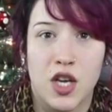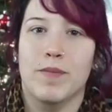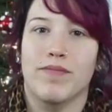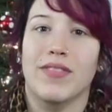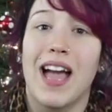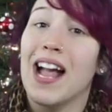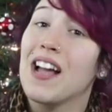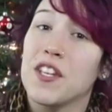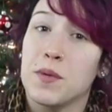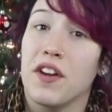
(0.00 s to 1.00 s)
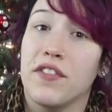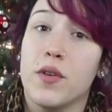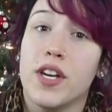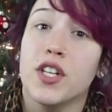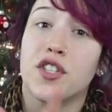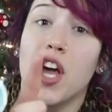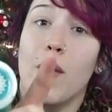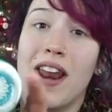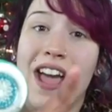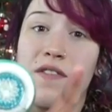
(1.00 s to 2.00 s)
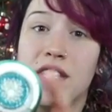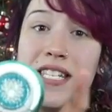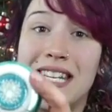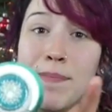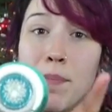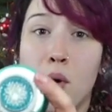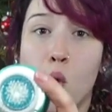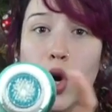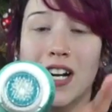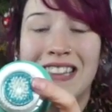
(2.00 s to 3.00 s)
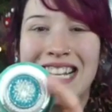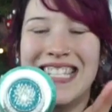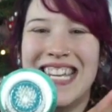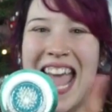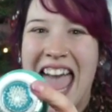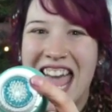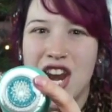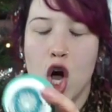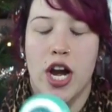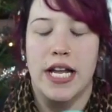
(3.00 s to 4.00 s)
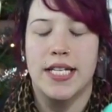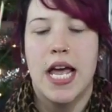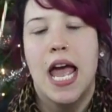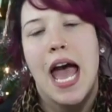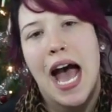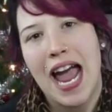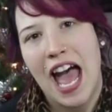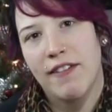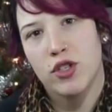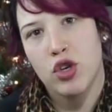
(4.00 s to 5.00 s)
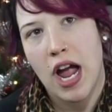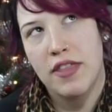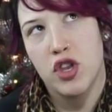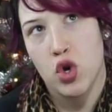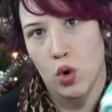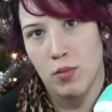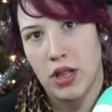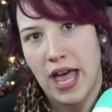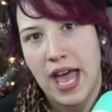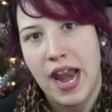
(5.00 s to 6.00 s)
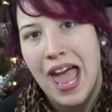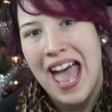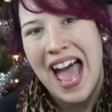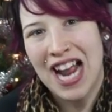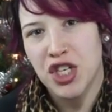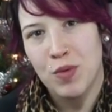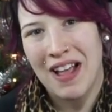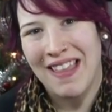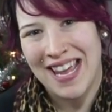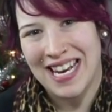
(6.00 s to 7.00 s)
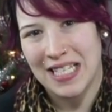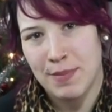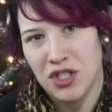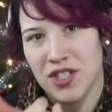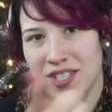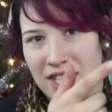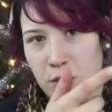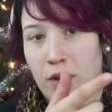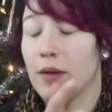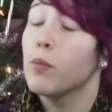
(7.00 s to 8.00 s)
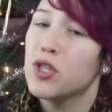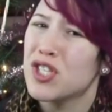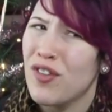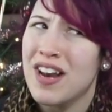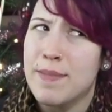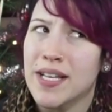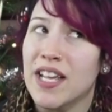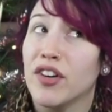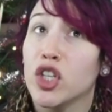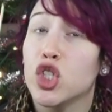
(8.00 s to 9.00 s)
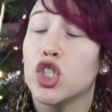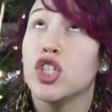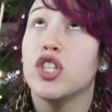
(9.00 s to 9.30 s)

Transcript: two. I got this one a few years ago and I have the deep pore cleansing head on it. I have tried the normal head. I do not like it as much as this one, which is funny because I've heard